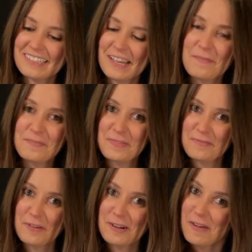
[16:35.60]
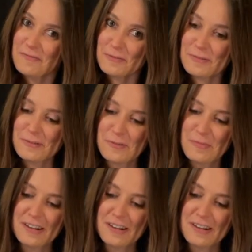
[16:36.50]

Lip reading: Okay, very comfortable little